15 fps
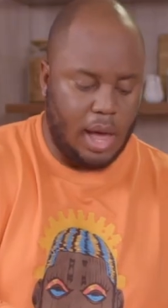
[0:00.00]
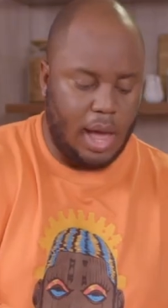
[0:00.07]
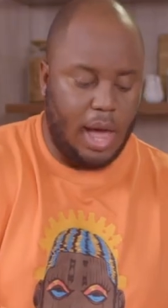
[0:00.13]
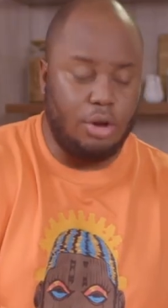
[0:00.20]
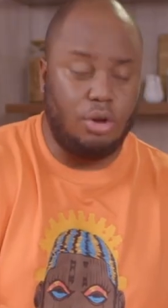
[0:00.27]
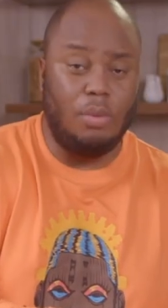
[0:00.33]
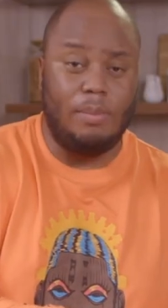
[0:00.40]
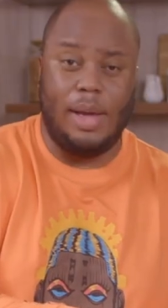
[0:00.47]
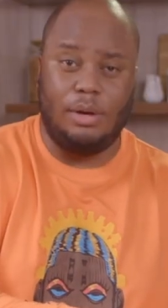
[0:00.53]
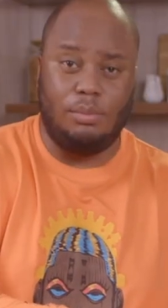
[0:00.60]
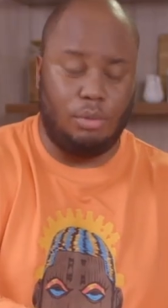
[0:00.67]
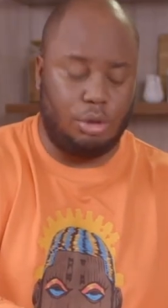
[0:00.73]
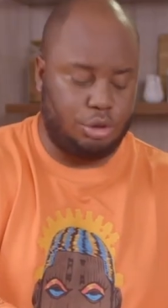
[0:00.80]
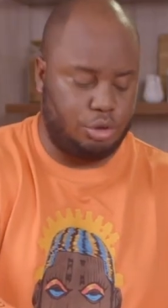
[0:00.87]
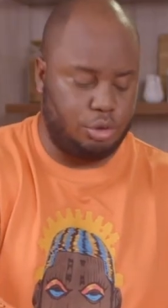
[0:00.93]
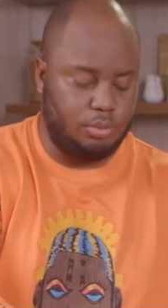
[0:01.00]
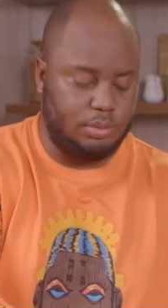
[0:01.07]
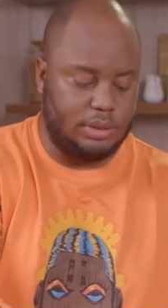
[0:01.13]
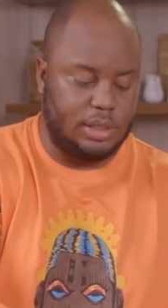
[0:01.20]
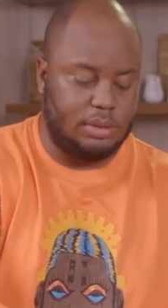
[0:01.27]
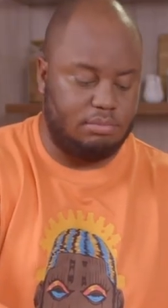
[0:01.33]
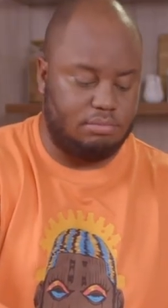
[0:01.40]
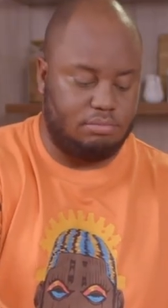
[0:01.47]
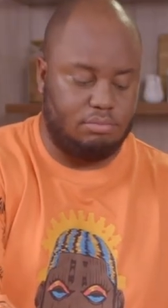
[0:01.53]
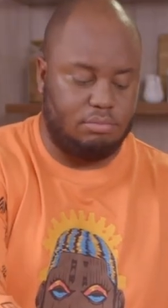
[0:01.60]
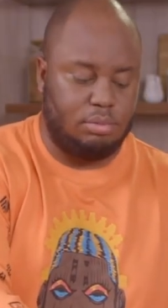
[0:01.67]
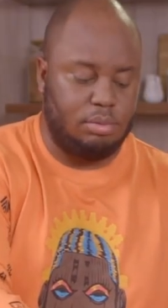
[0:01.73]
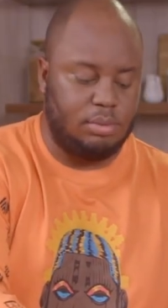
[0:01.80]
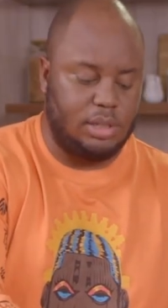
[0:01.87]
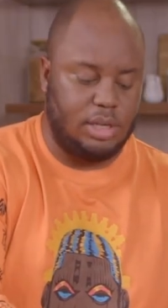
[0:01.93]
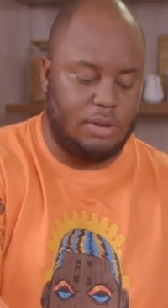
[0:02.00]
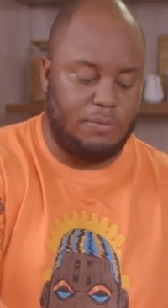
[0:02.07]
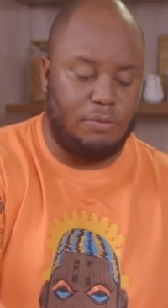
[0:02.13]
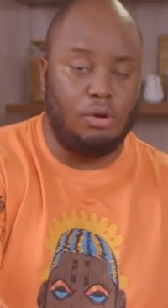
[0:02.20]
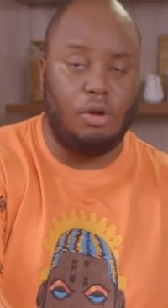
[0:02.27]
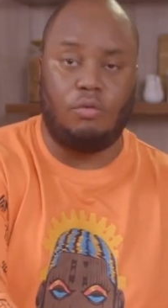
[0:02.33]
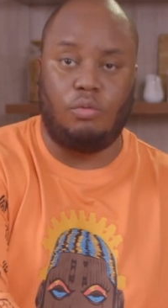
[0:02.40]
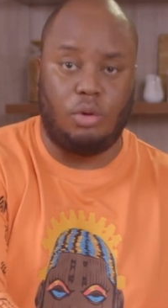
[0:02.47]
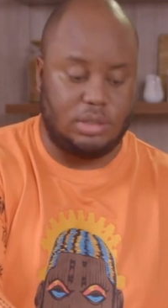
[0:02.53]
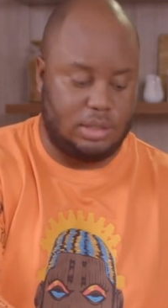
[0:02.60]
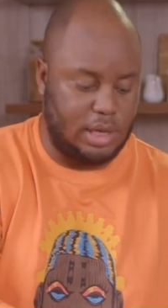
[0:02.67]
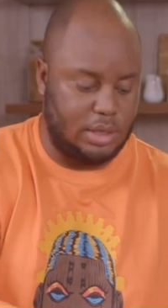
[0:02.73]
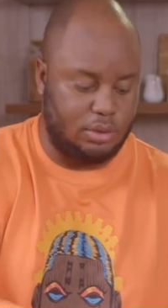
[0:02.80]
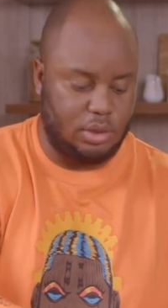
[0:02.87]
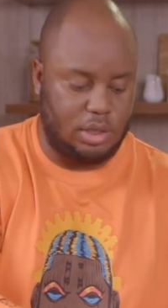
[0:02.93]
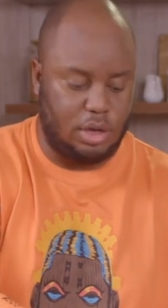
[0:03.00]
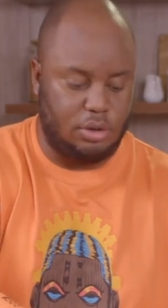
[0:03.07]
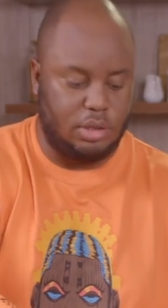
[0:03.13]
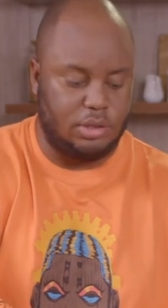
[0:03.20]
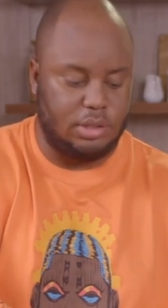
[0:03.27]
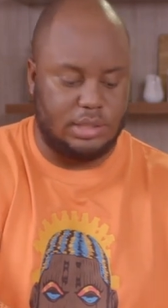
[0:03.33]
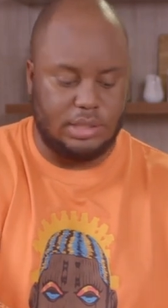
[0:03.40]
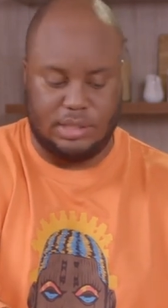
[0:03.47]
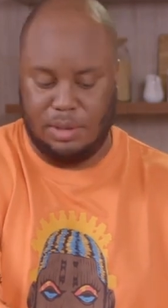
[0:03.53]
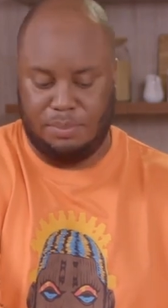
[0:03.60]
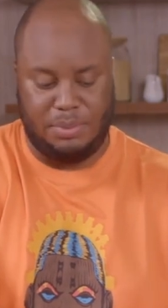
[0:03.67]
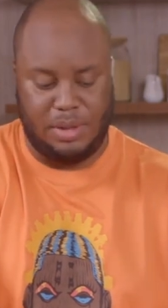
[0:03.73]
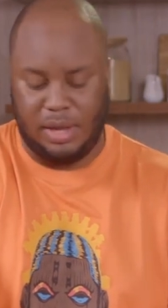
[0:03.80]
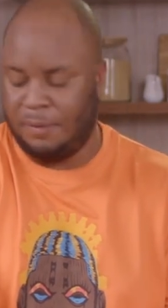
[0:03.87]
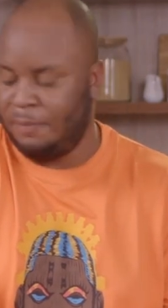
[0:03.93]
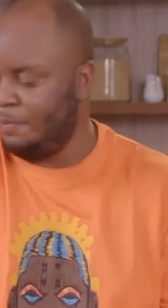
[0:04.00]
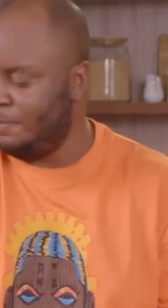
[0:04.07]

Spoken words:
And don't mind mushrooms, they're full of water, so they're going to disappear.